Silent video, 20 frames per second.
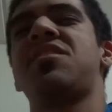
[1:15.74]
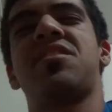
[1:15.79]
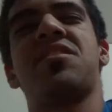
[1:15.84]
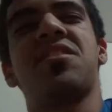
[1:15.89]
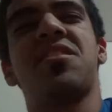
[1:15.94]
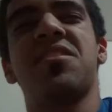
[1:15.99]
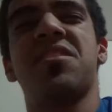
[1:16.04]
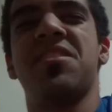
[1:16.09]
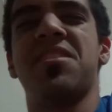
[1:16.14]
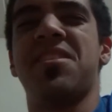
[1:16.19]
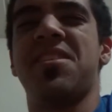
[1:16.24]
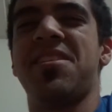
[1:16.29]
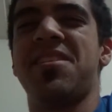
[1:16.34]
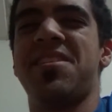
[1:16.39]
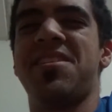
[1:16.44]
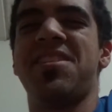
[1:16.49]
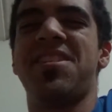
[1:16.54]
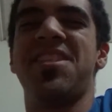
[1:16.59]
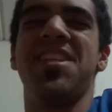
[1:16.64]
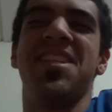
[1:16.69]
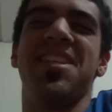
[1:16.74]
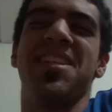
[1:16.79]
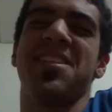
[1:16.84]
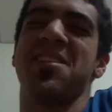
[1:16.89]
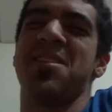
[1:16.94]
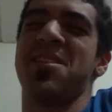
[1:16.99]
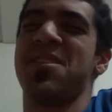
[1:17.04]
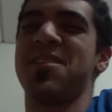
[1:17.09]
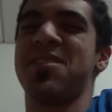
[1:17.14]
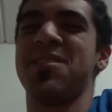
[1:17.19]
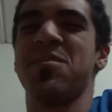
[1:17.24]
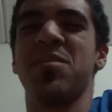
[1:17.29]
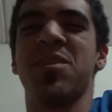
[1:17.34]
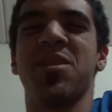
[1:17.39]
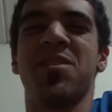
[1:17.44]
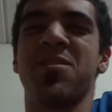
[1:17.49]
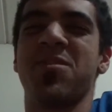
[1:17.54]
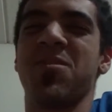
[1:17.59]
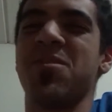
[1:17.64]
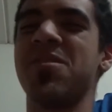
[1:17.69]
I started seeing things in
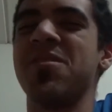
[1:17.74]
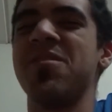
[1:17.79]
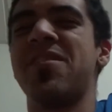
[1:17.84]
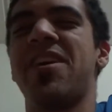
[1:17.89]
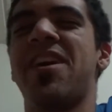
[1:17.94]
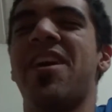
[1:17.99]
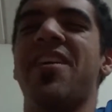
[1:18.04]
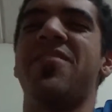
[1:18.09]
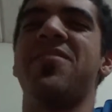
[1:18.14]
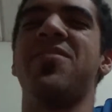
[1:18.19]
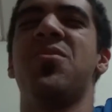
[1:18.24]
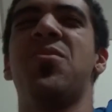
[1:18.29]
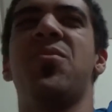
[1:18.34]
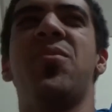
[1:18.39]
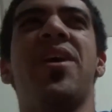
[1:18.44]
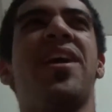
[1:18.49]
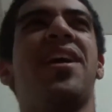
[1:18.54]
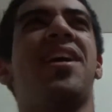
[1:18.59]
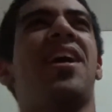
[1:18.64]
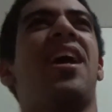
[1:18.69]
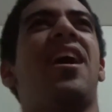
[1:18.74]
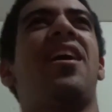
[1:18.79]
my sort of half awake,